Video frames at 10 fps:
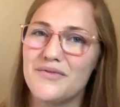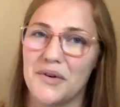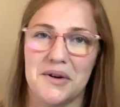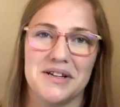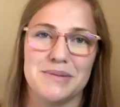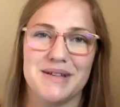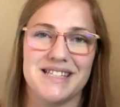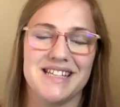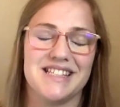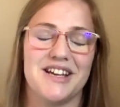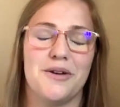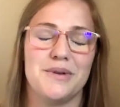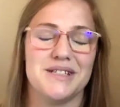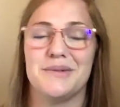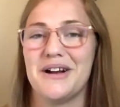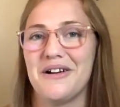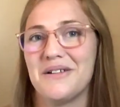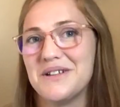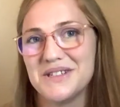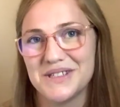for Christmas this year, which we are
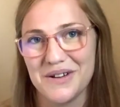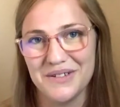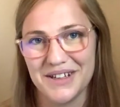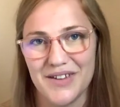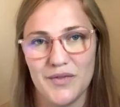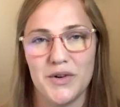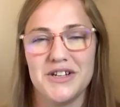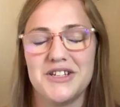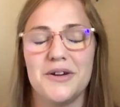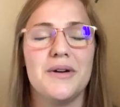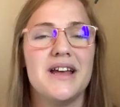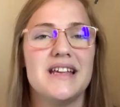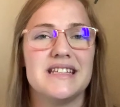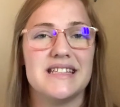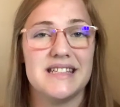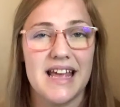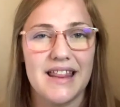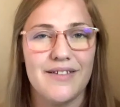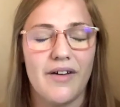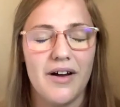so looking forward to. Since they
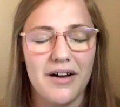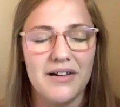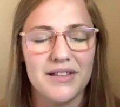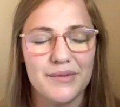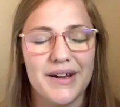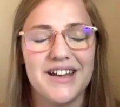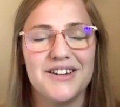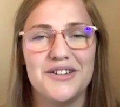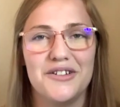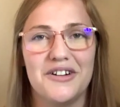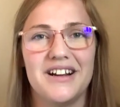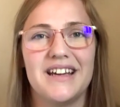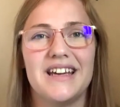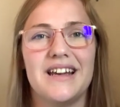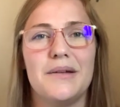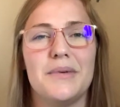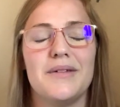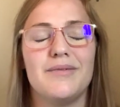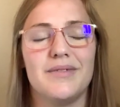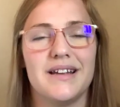live all the way in New York, it'll be
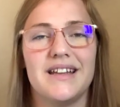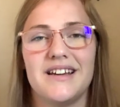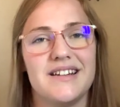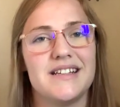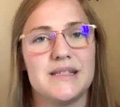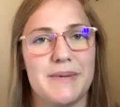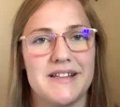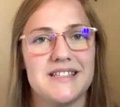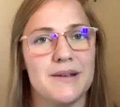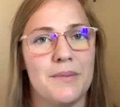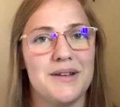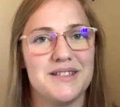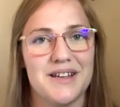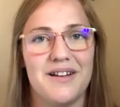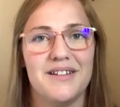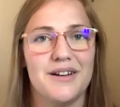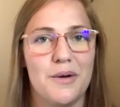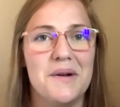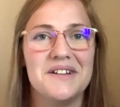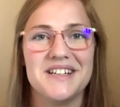really good to spend some solid
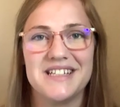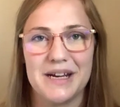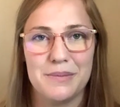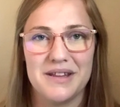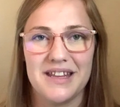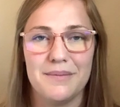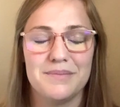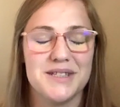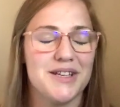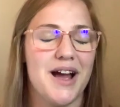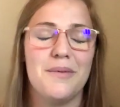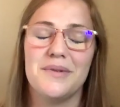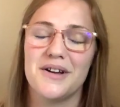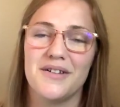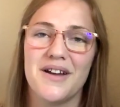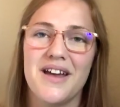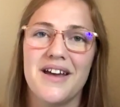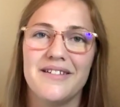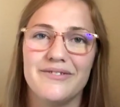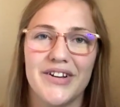quality time with them. So, yeah, we're
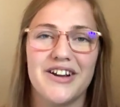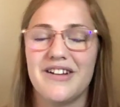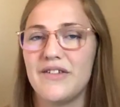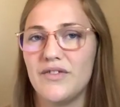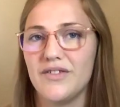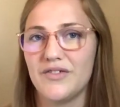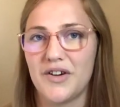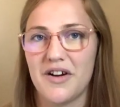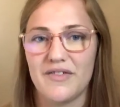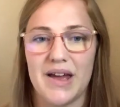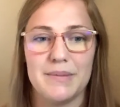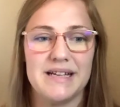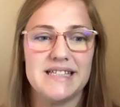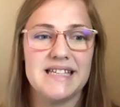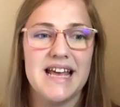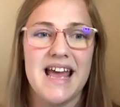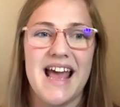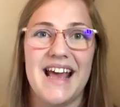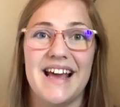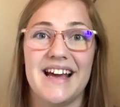very grateful for our families,
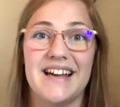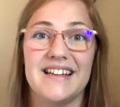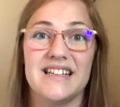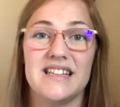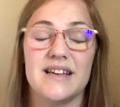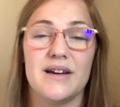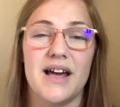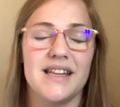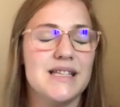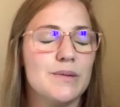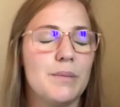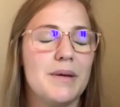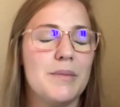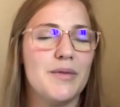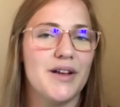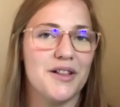and at least we'll be moving